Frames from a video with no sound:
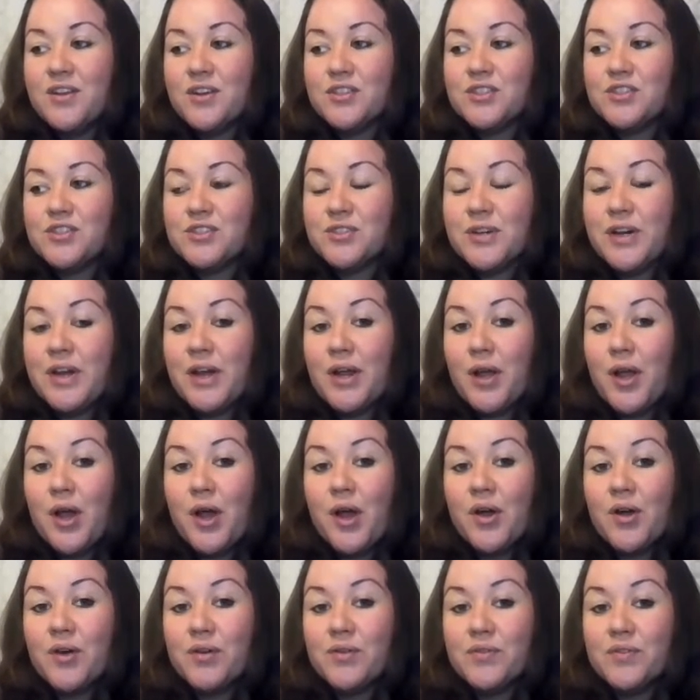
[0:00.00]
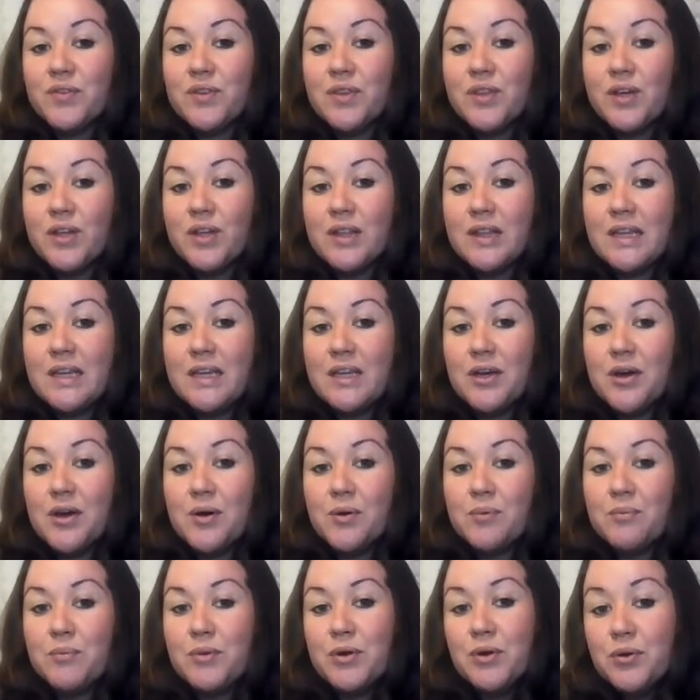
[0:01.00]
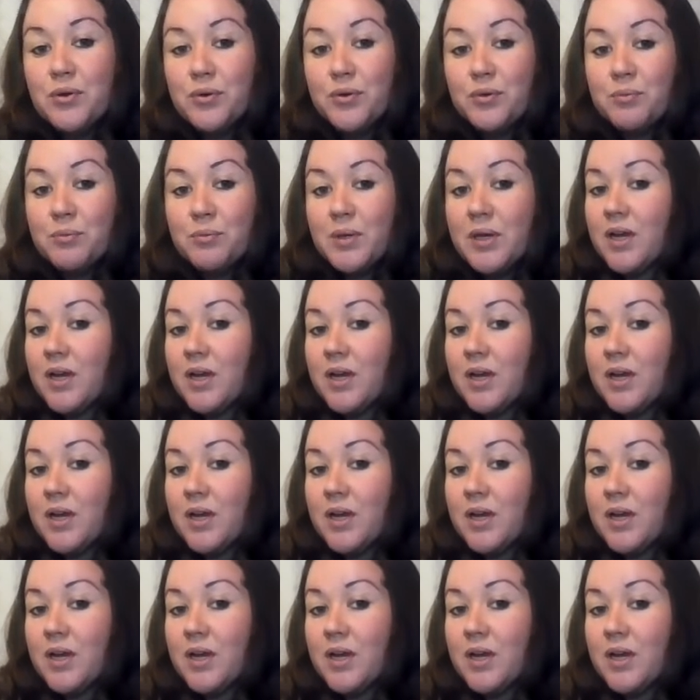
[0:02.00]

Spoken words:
nurturing of the Leo moon,